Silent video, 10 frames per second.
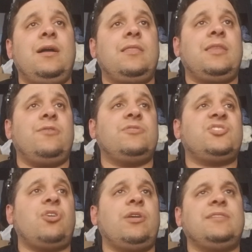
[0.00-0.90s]
they're
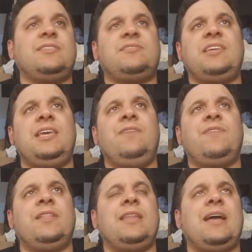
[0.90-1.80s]
starting to see
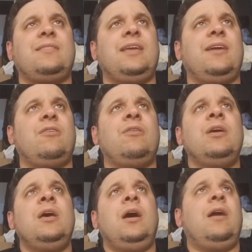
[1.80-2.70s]
even that their
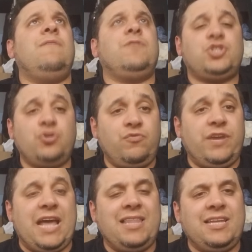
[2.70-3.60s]
virtual
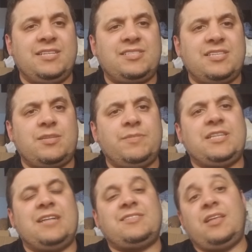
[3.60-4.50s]
reality system is
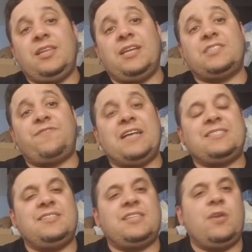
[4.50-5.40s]
not selling as
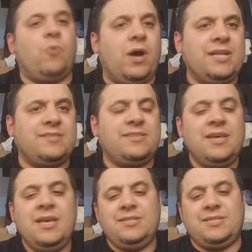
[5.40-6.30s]
fast as they want it
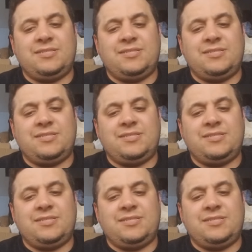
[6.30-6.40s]
to